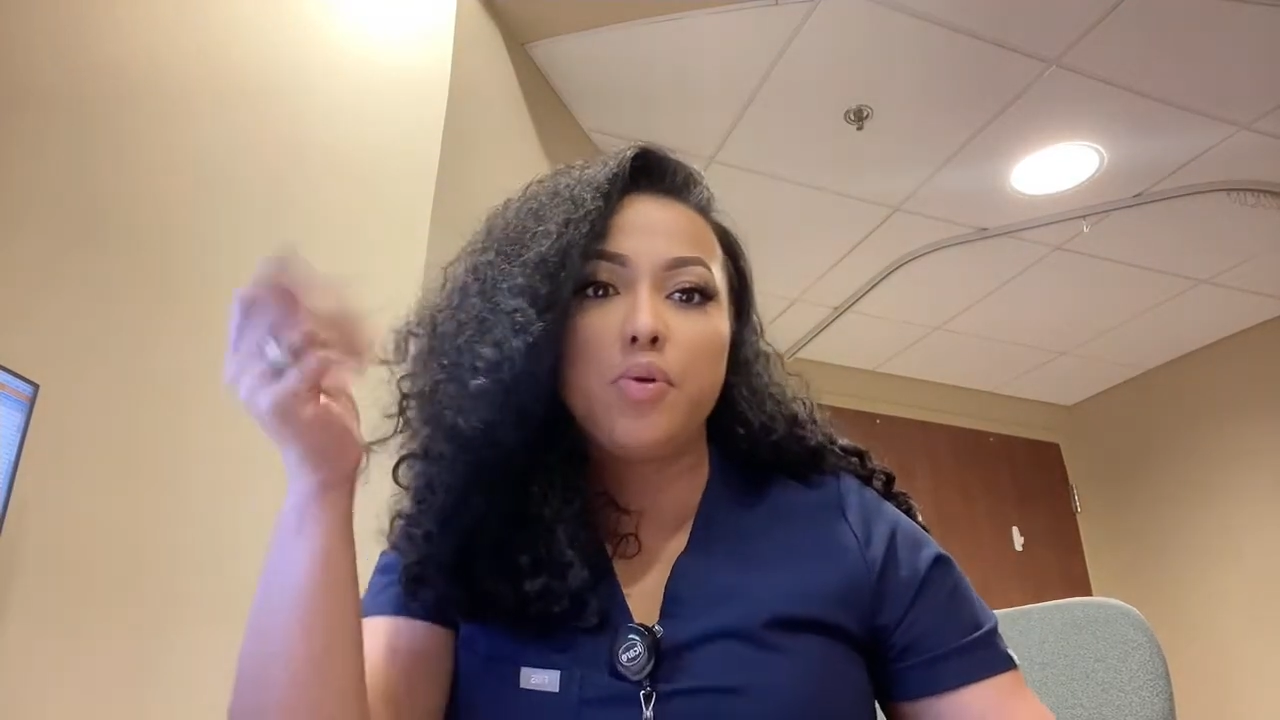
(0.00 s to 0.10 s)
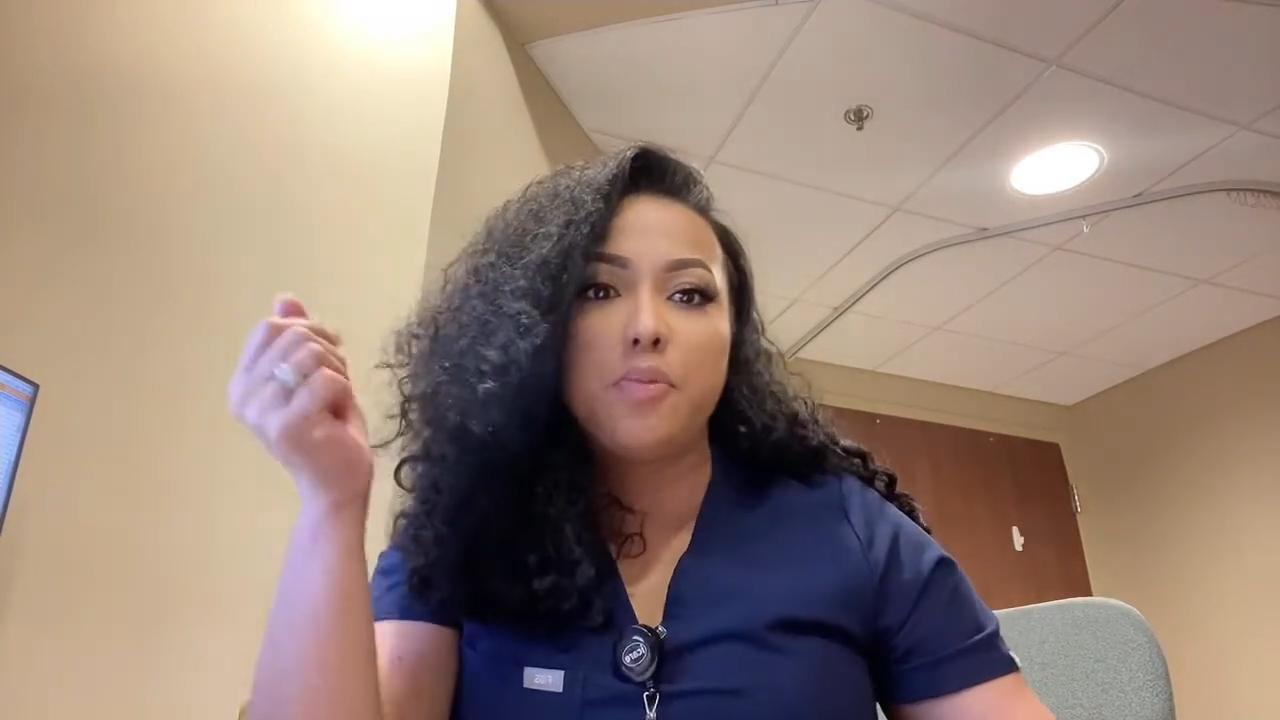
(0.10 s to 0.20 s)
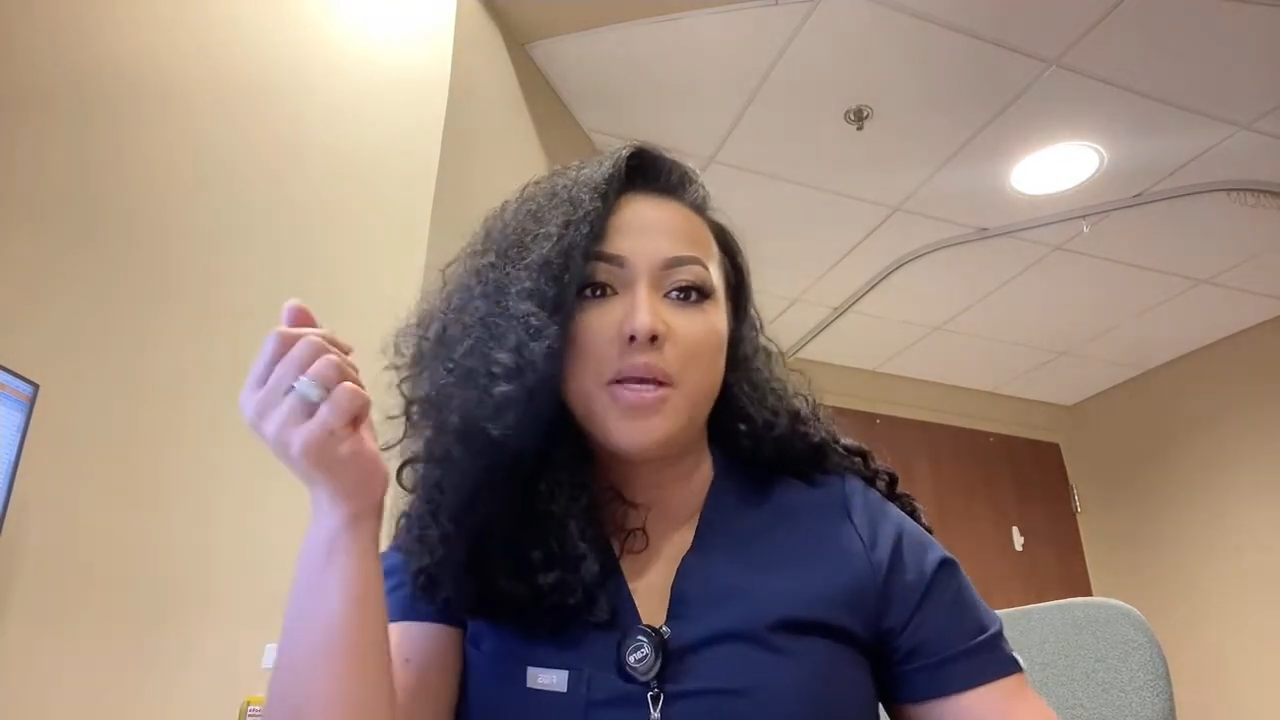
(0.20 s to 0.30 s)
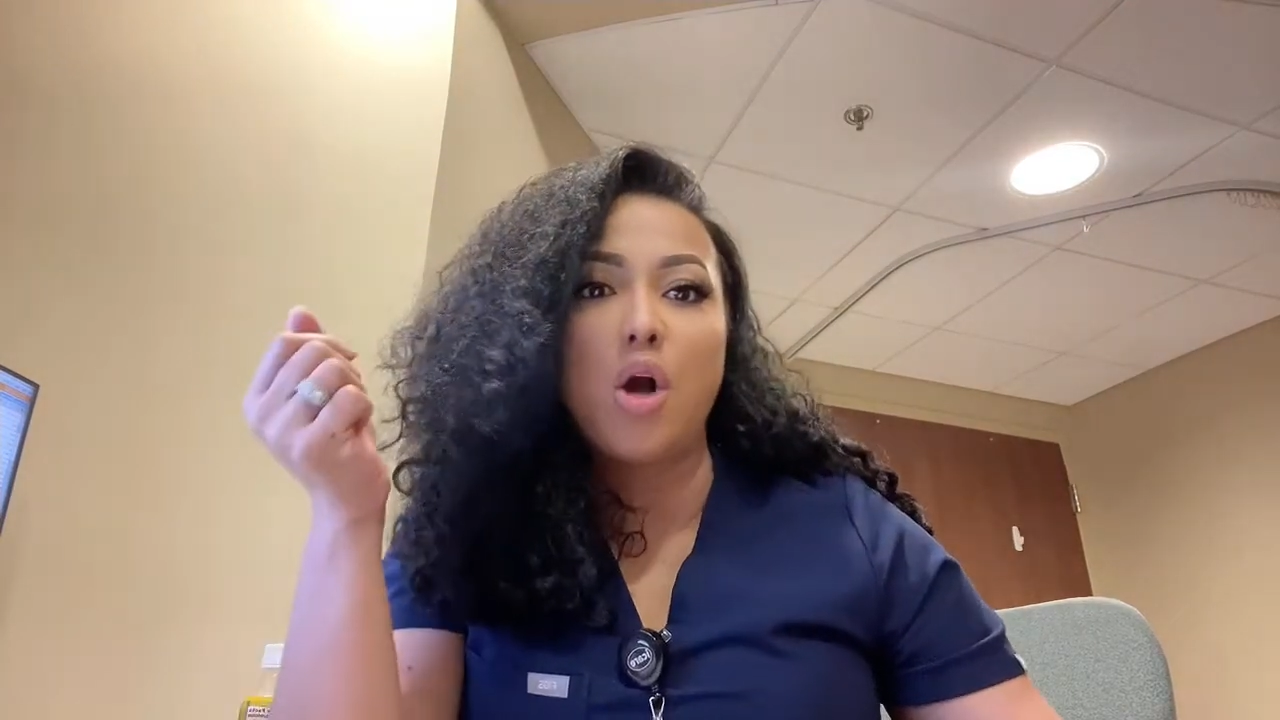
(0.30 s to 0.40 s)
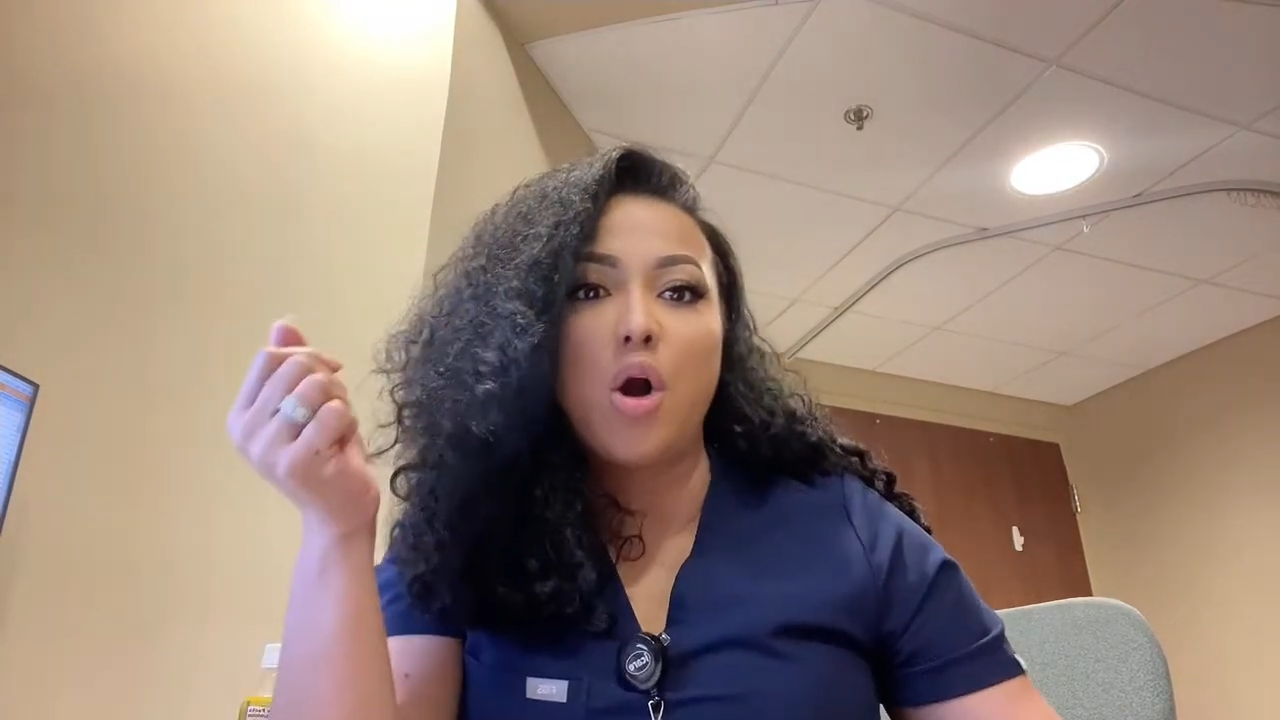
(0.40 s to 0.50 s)
be
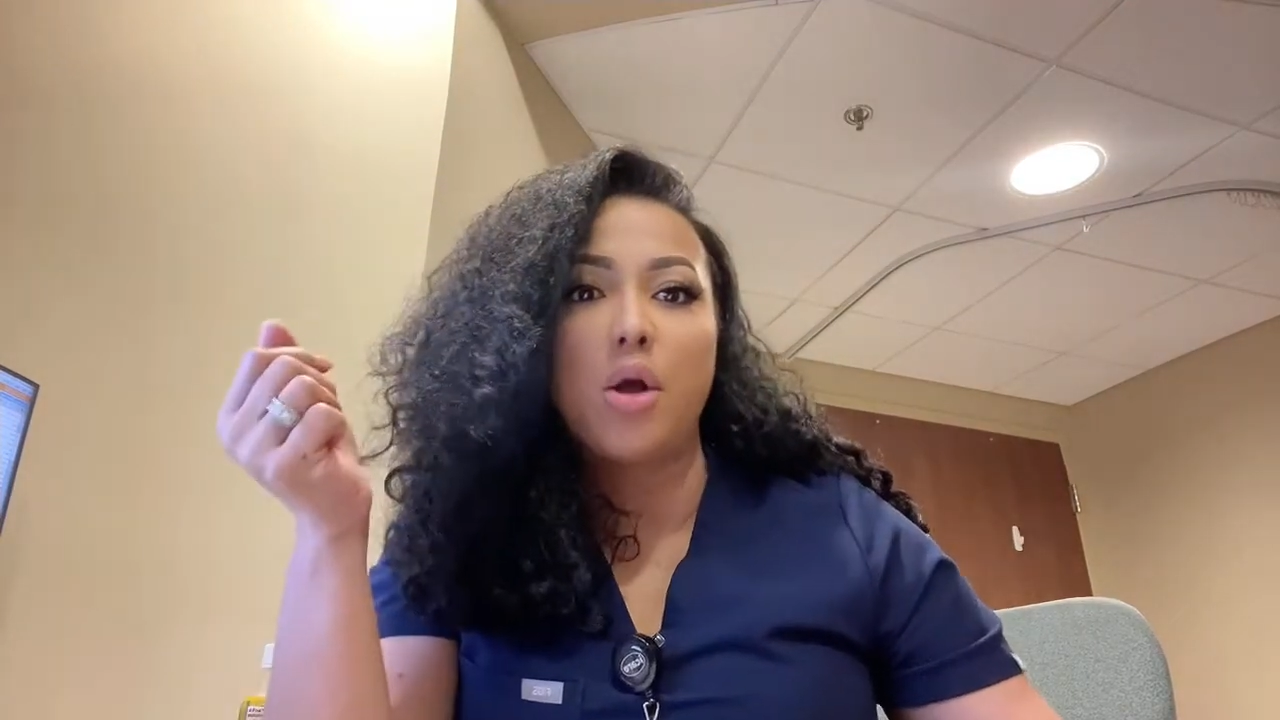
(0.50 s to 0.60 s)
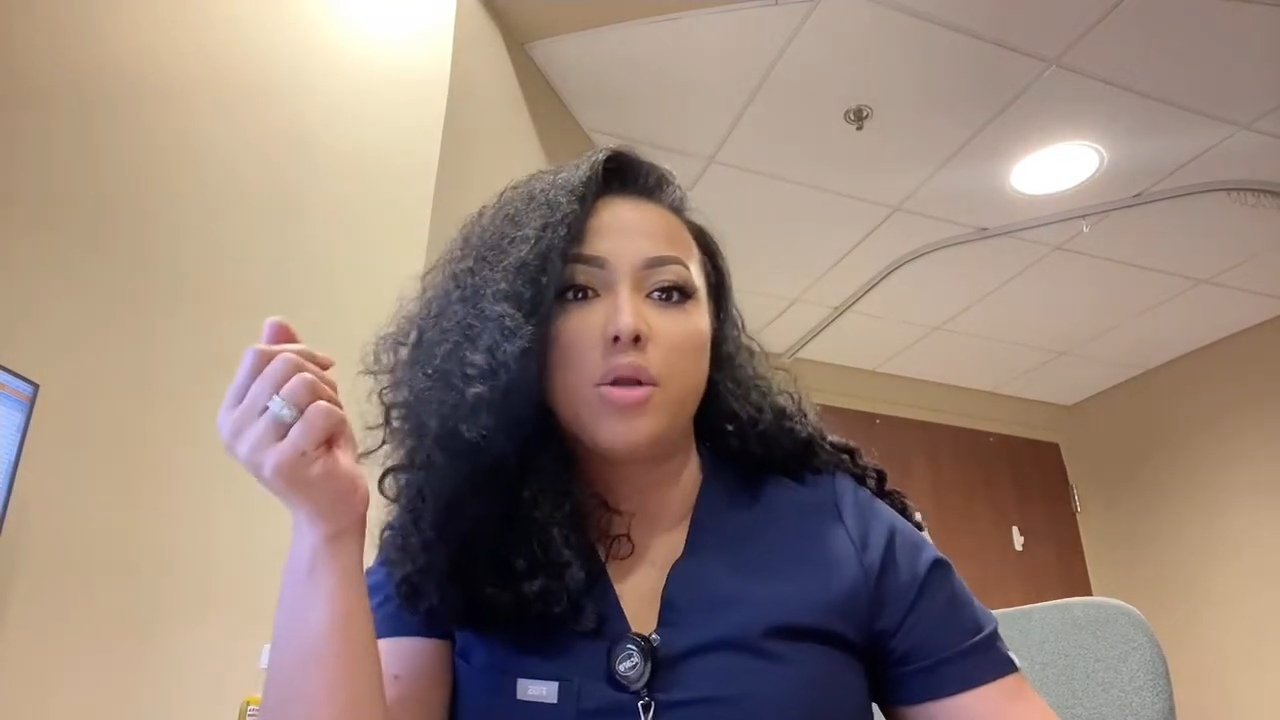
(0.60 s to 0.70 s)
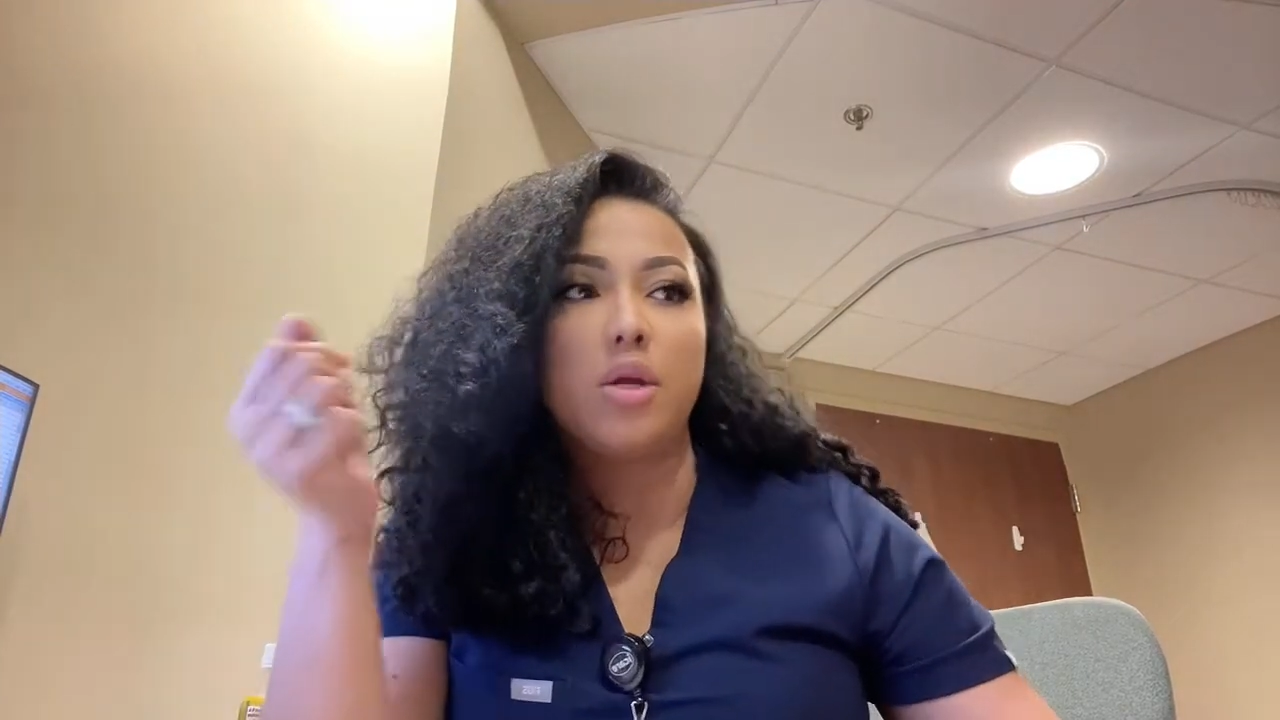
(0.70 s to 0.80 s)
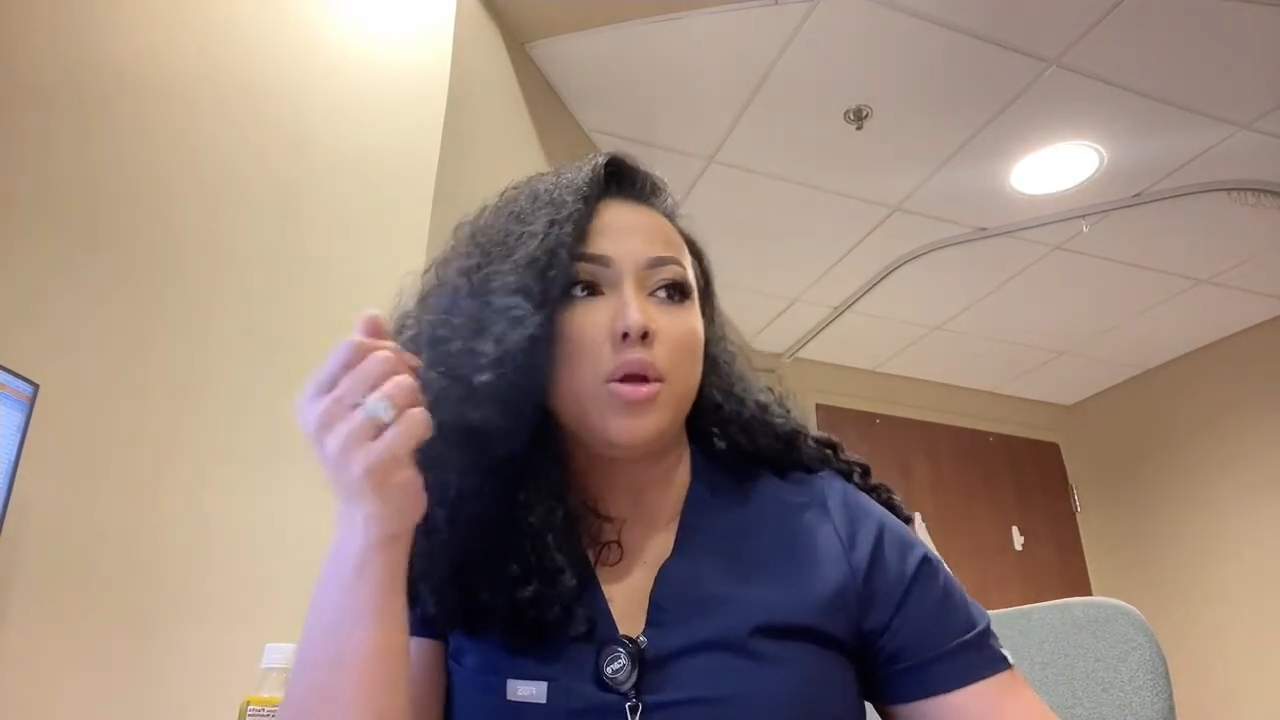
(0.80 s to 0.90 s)
gone,